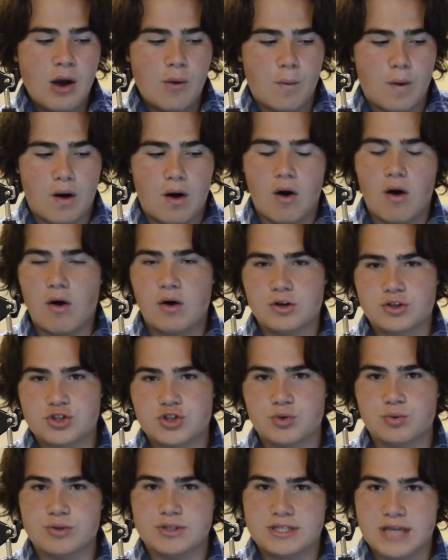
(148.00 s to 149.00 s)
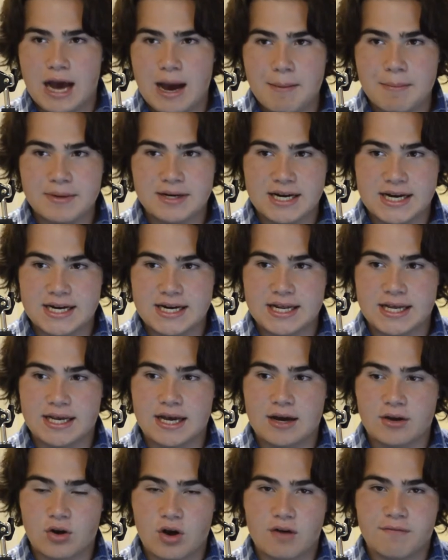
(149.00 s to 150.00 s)
while also dominating
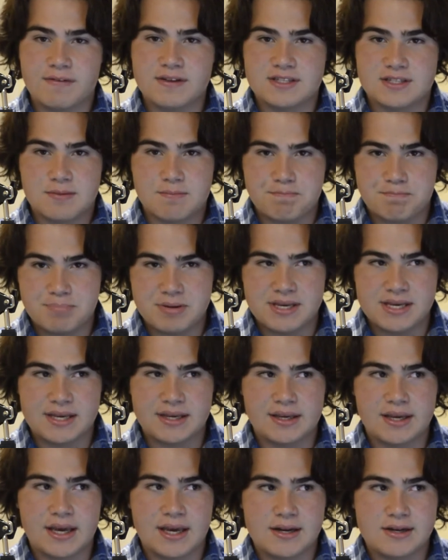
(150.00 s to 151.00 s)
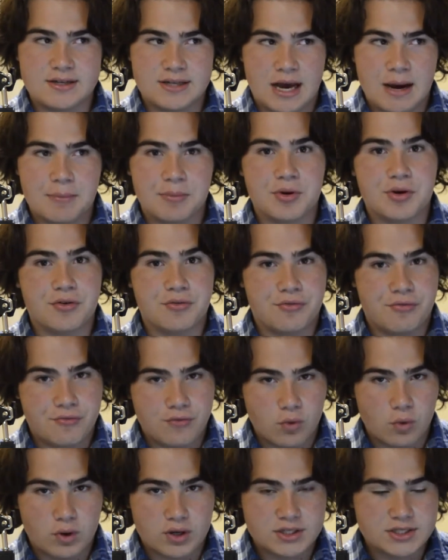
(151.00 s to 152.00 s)
on offense and being a dominant
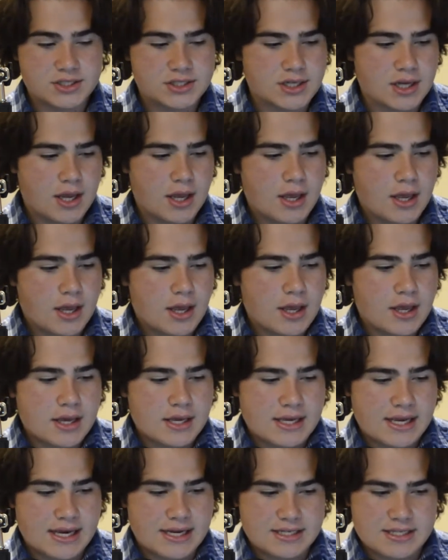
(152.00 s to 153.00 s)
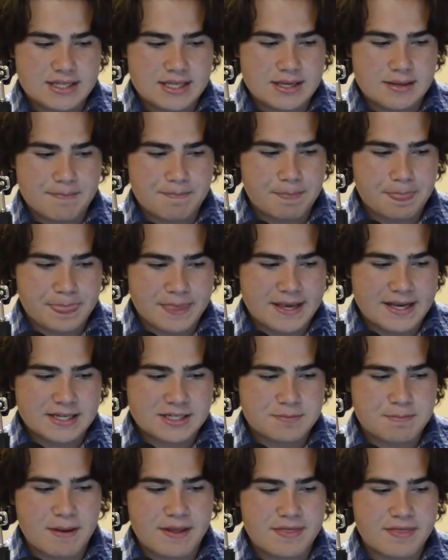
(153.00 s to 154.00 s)
force. He has
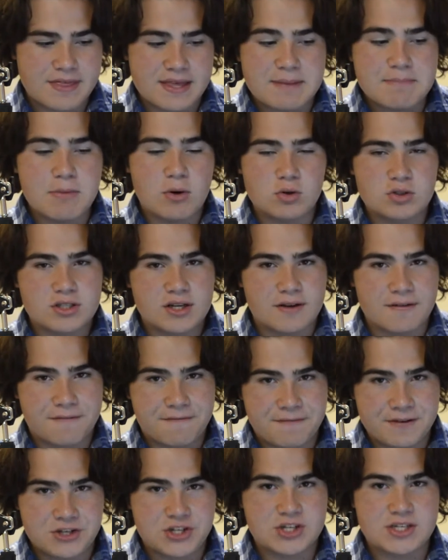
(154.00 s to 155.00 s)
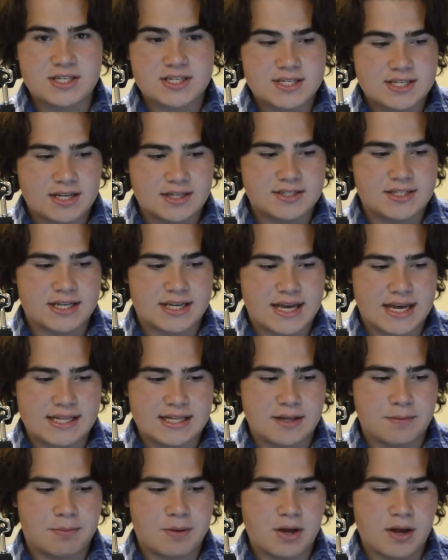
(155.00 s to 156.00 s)
been the most efficient Celtic in
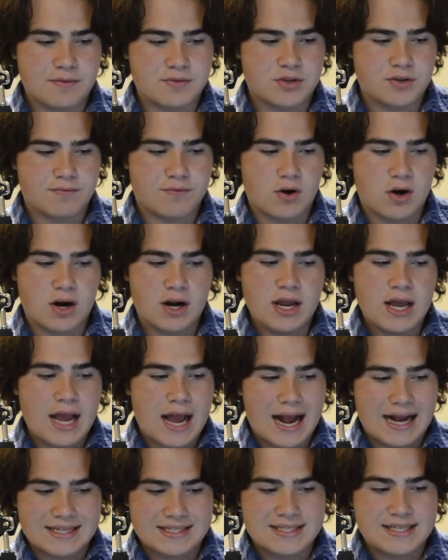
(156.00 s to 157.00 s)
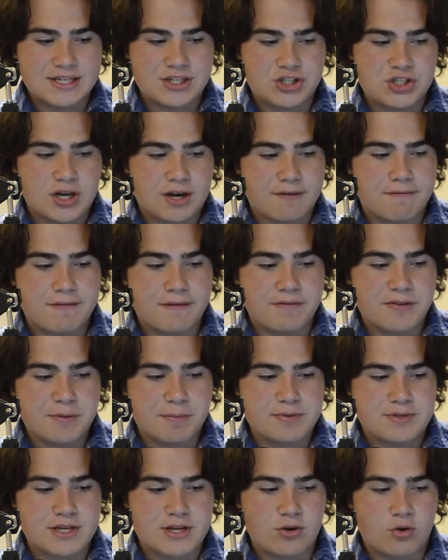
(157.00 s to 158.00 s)
the playoffs so far, as he has shot
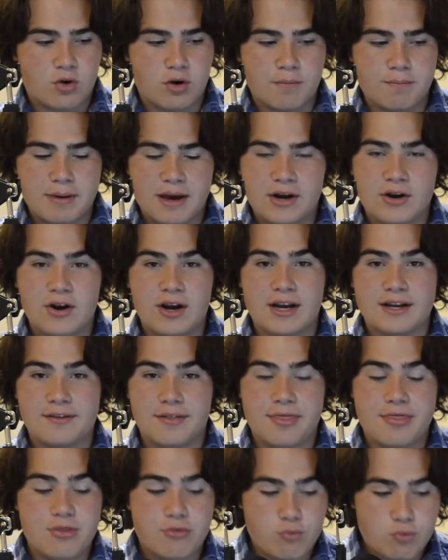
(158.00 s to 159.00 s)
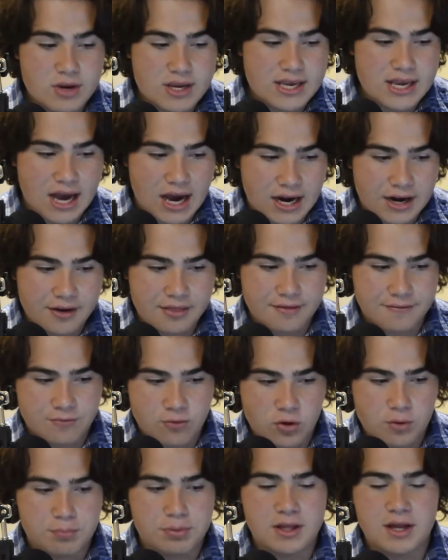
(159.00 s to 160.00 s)
50% or better in 3 out of the
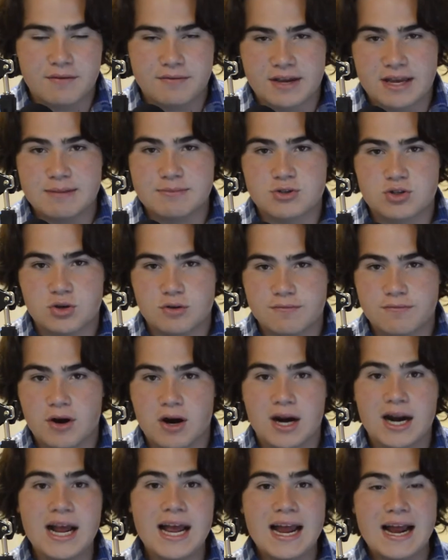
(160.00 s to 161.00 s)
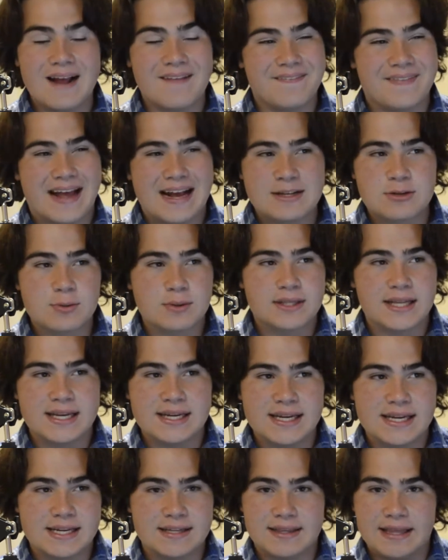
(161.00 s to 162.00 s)
4 playoff games so far. And that's what they
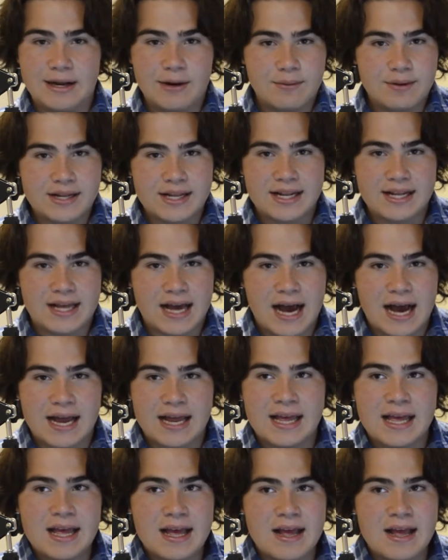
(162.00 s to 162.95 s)
need. They don't need a guy